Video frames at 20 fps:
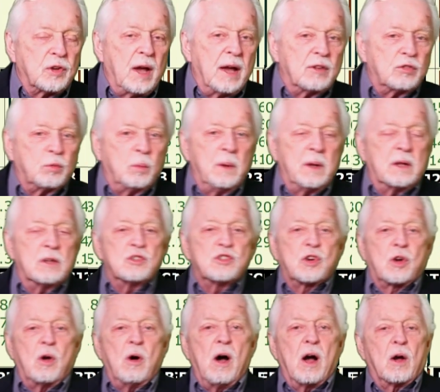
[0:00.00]
Last week in
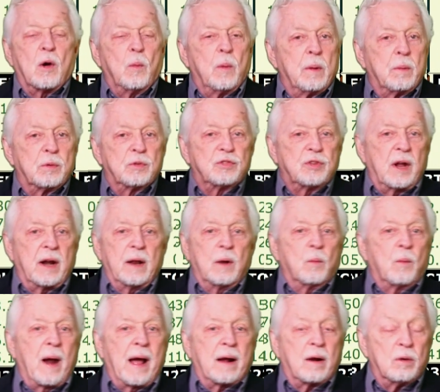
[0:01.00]
Chicago, we were
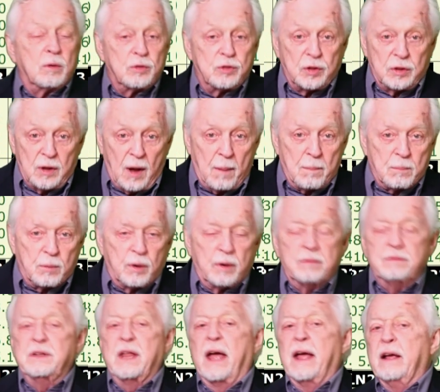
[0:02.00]
setting records a number
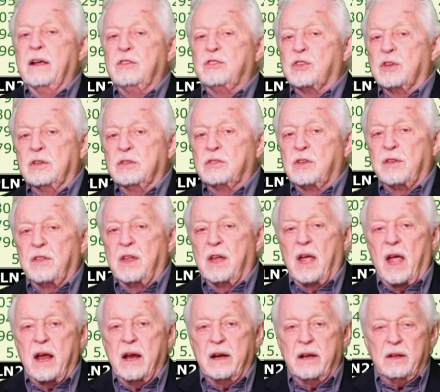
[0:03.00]
of days into the
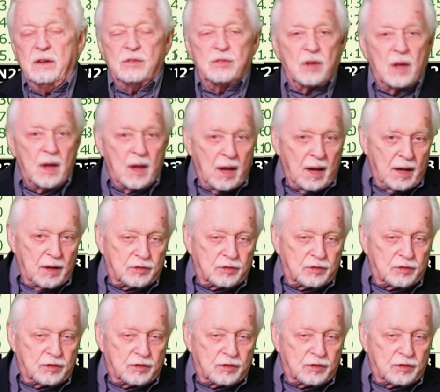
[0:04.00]
80s.